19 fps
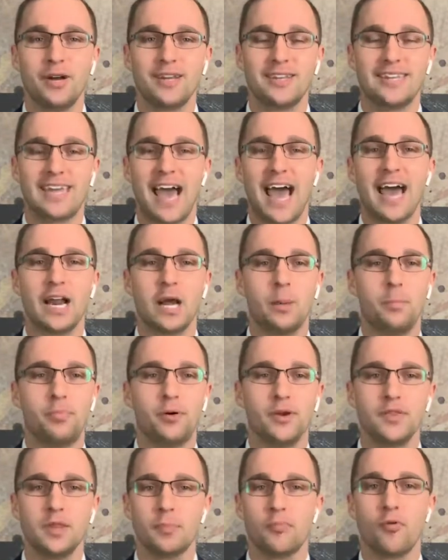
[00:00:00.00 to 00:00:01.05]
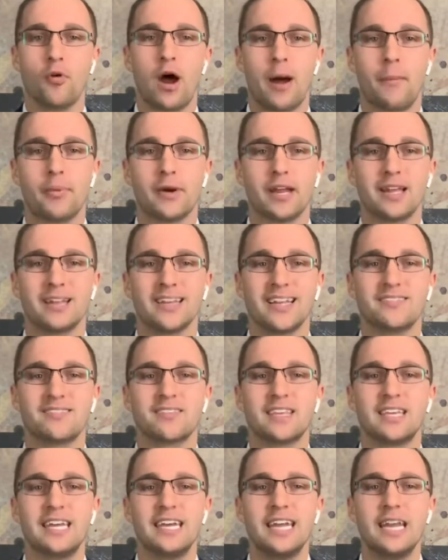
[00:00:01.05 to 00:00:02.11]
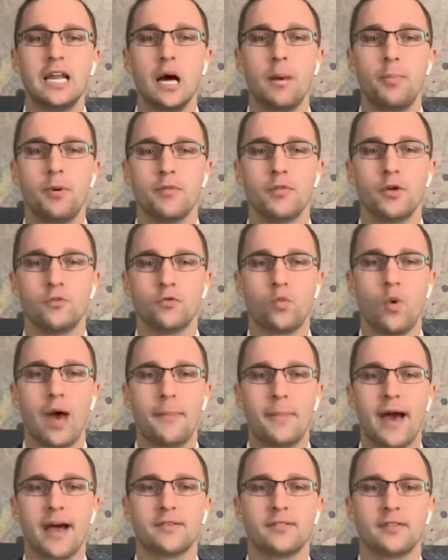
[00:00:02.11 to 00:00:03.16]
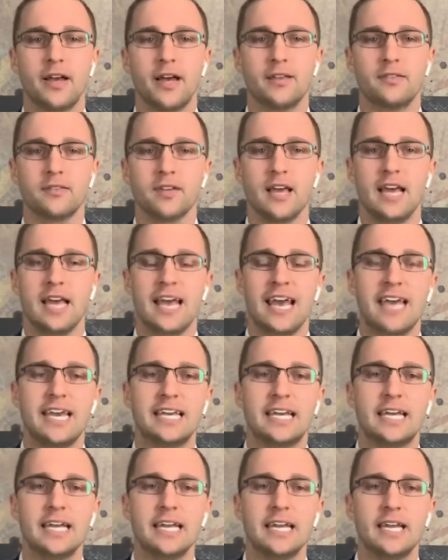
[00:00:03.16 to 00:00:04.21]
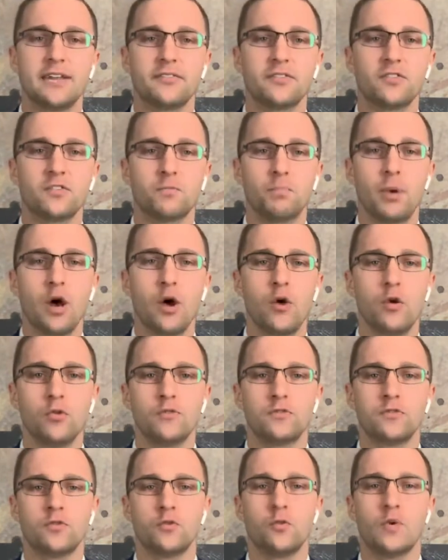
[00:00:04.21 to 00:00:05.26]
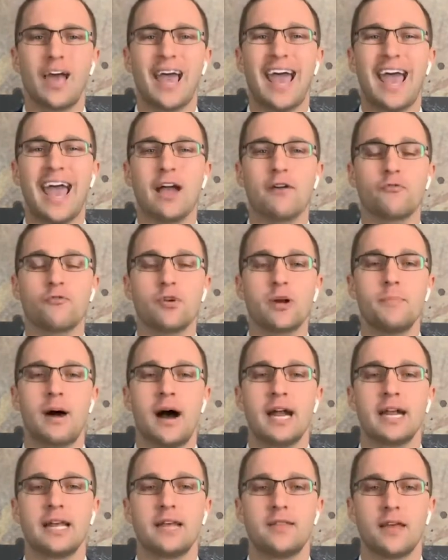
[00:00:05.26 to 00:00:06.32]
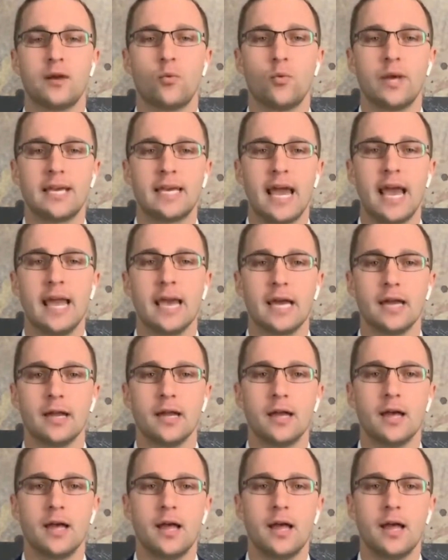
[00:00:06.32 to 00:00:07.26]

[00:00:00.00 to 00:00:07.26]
data, put the property, let's get it up on those web assets and get it exposed to everybody that we can.